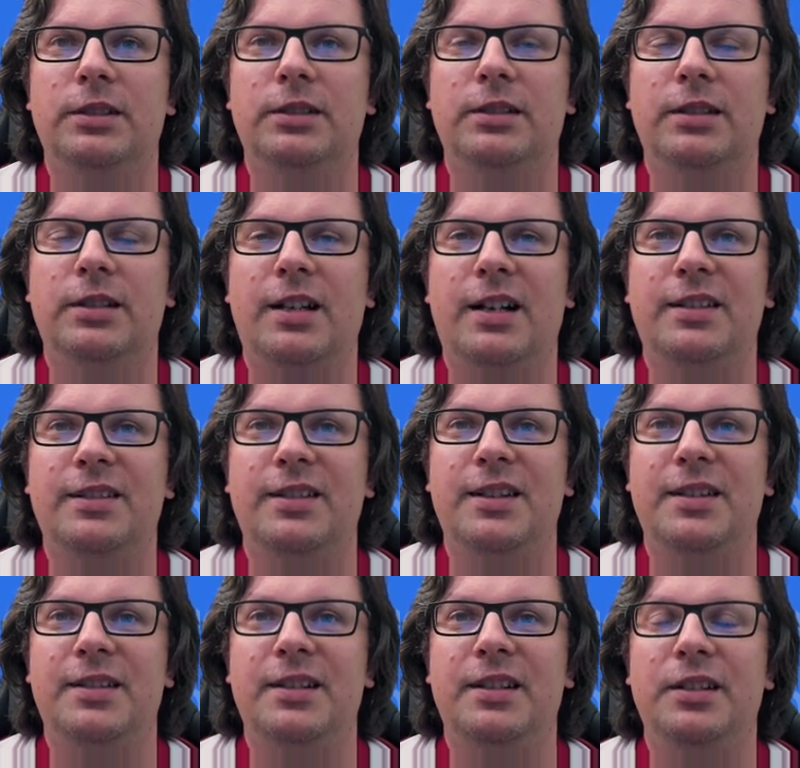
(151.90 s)

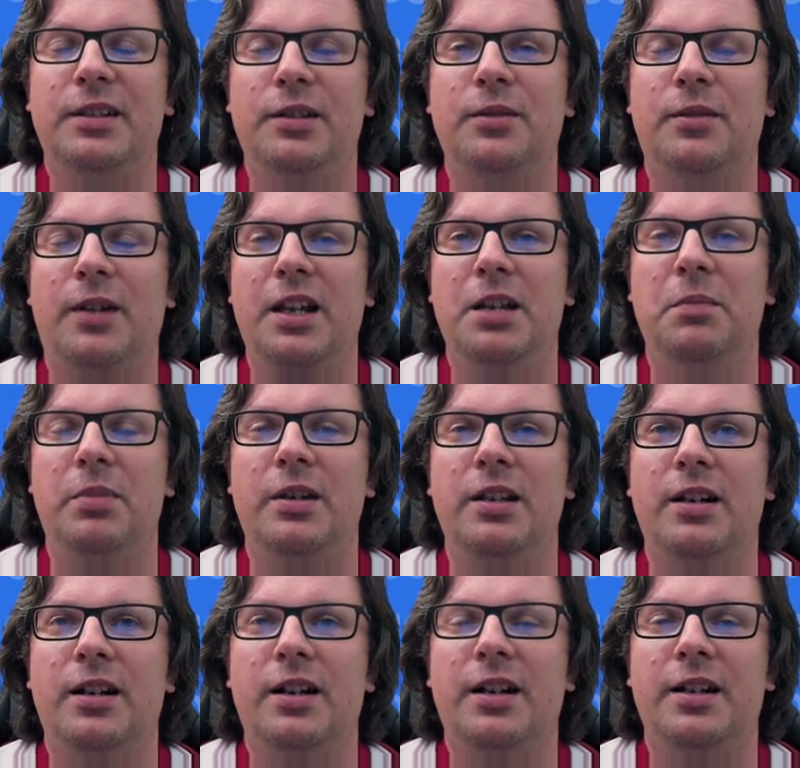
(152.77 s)
accessing your
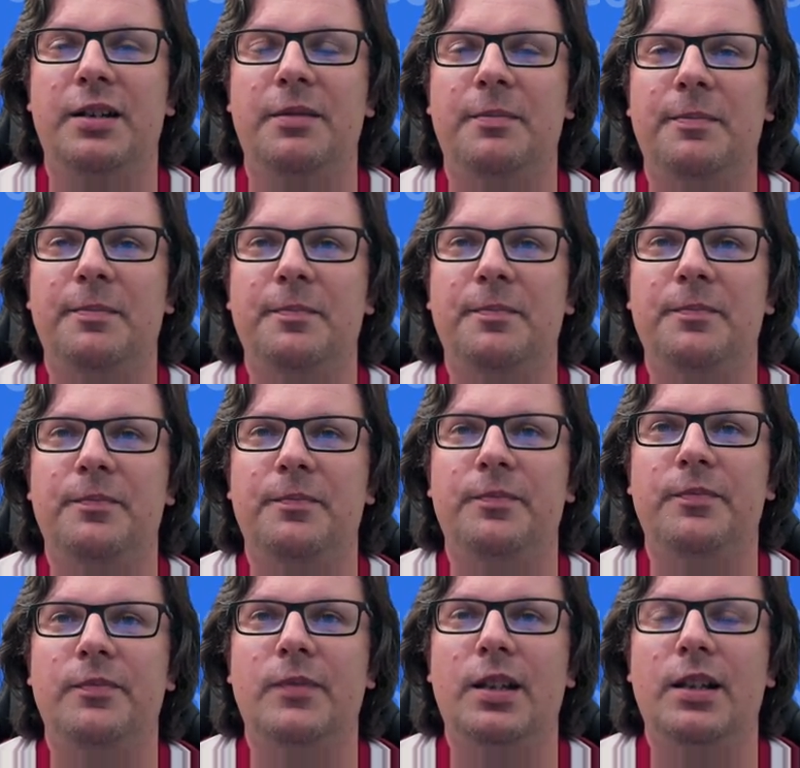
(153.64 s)
API.
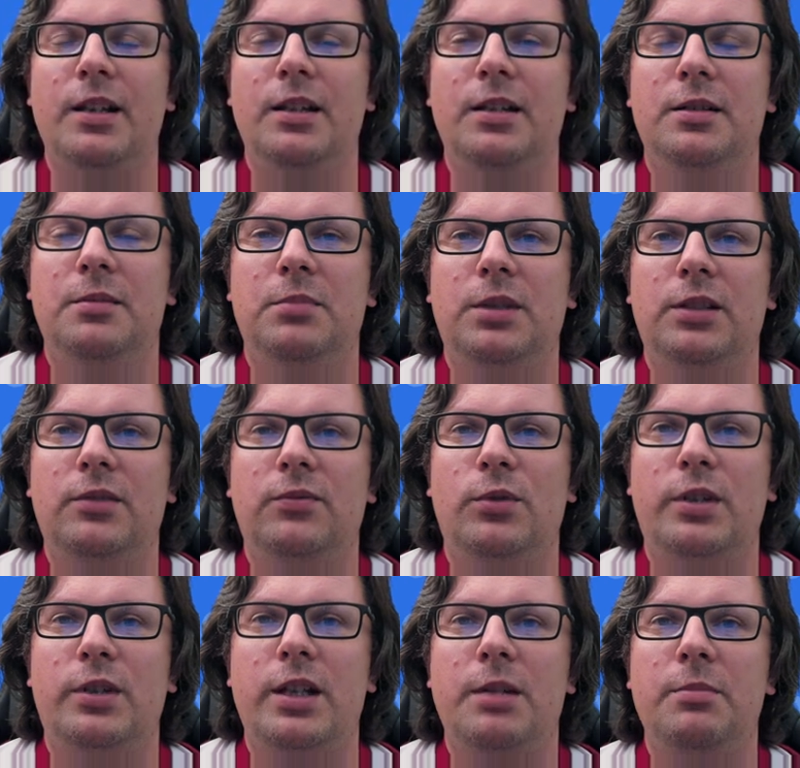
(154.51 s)
But for
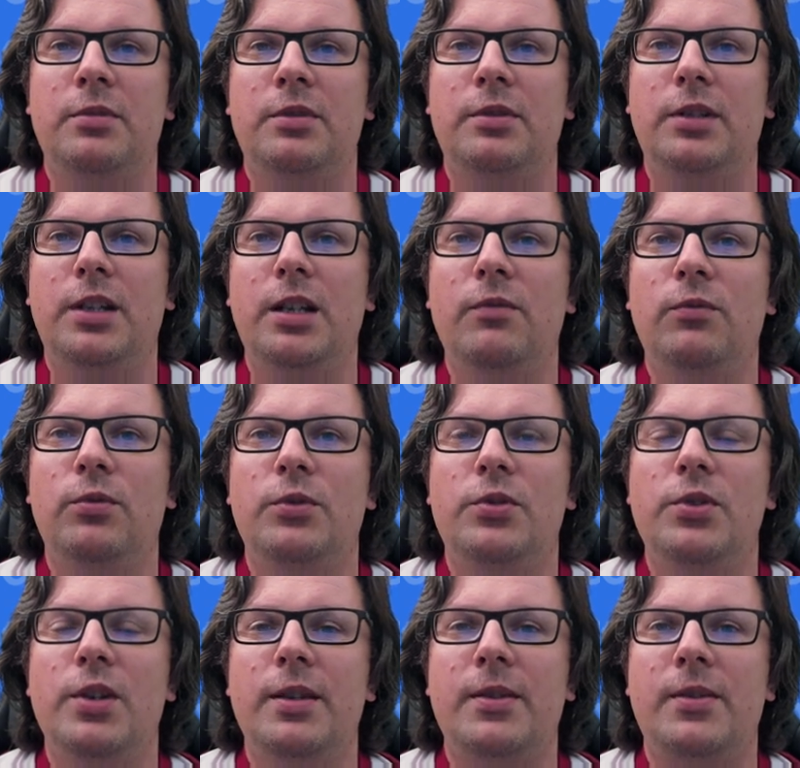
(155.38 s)
them, they would
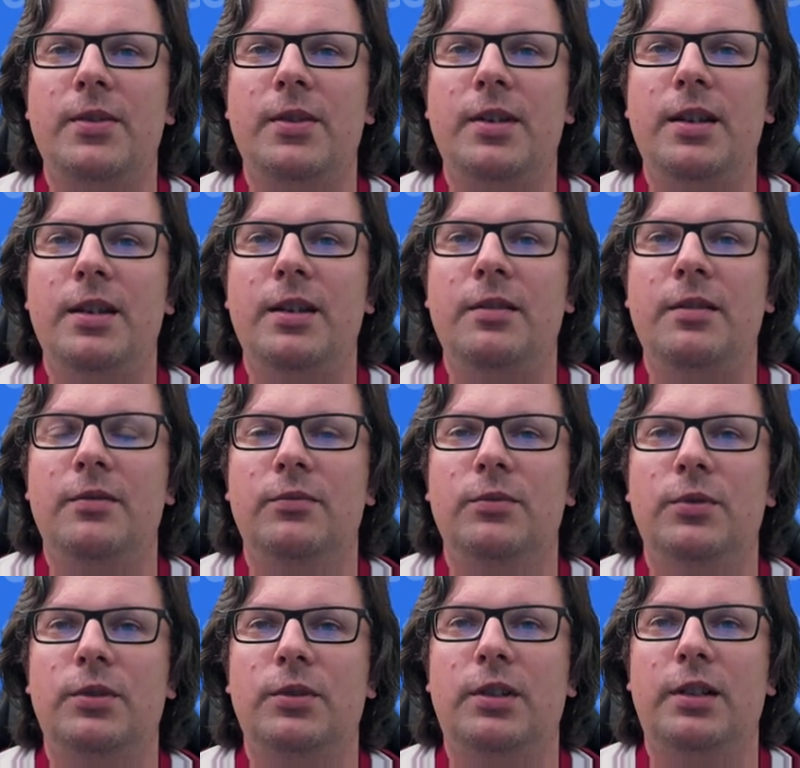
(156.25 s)
just see
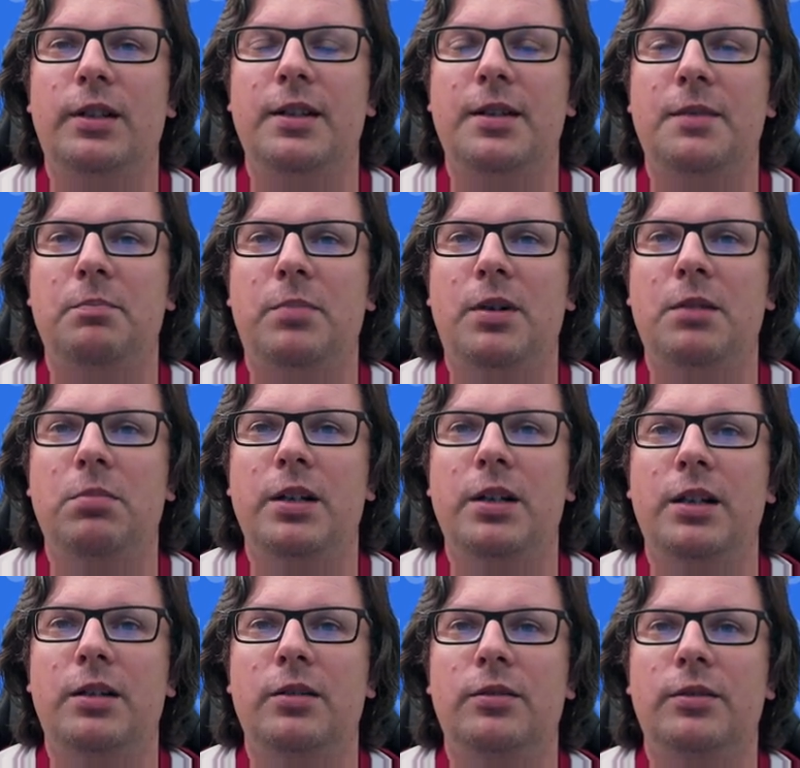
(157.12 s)
what is
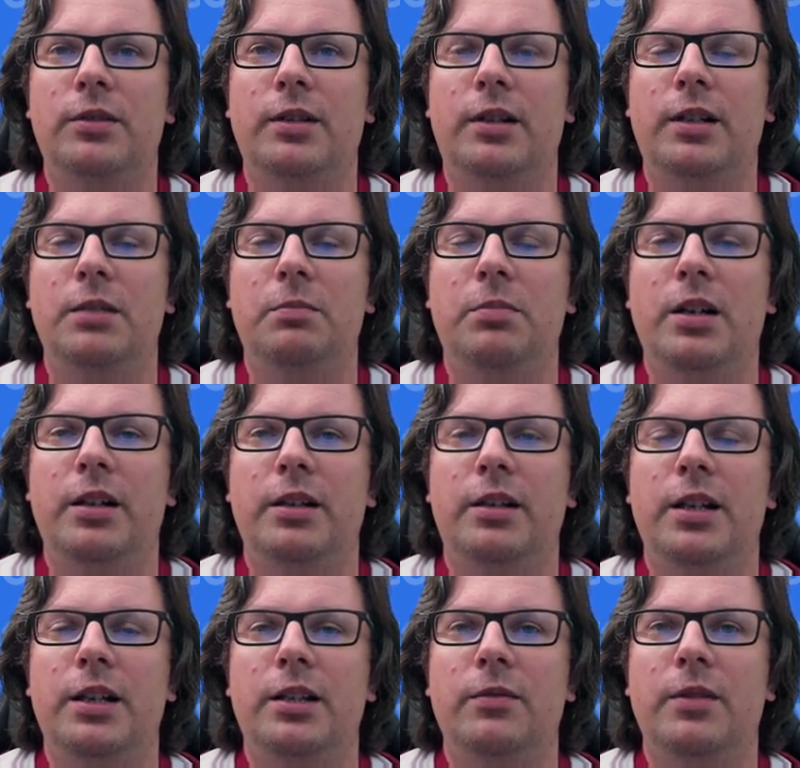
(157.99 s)
public on the API
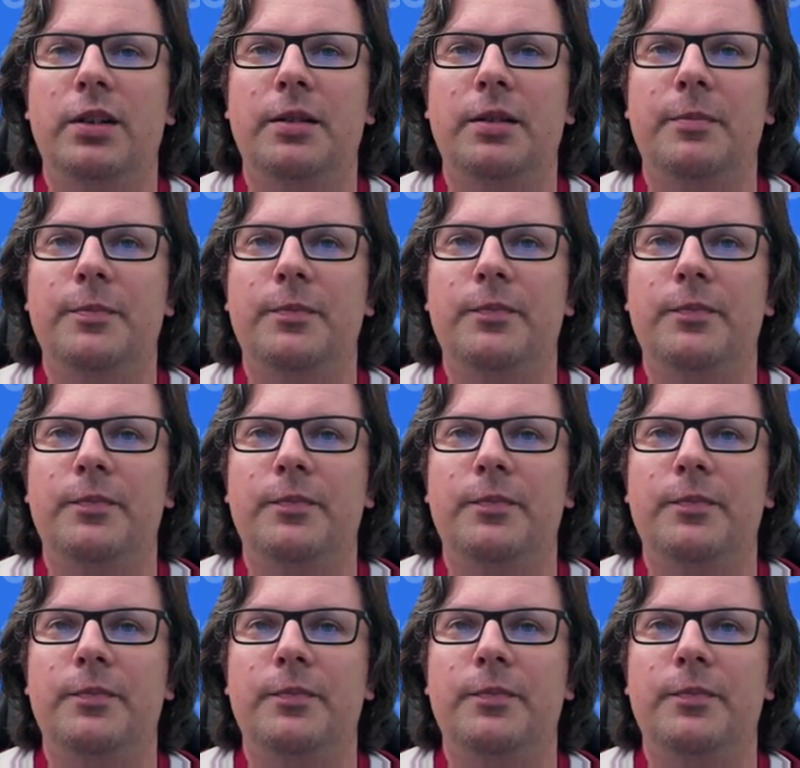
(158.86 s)
gateway.